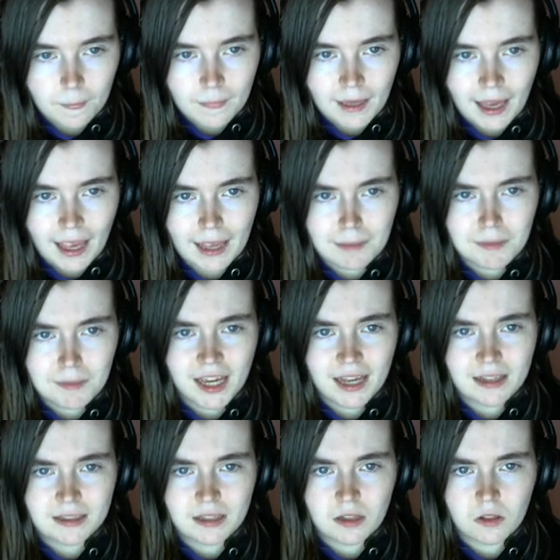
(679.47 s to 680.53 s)
Amy
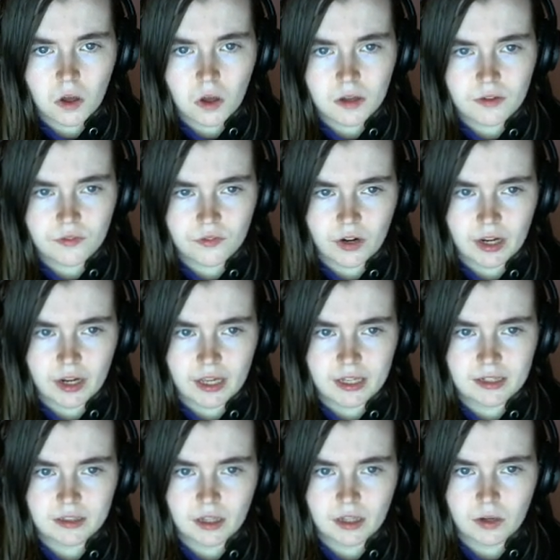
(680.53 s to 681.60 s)
has a lot of
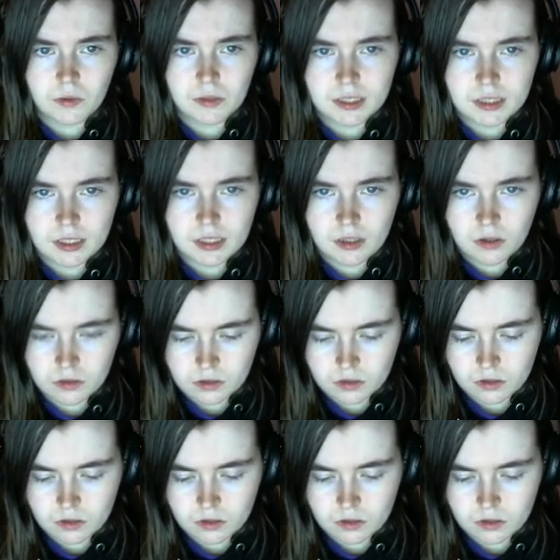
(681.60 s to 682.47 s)
friends. I always see her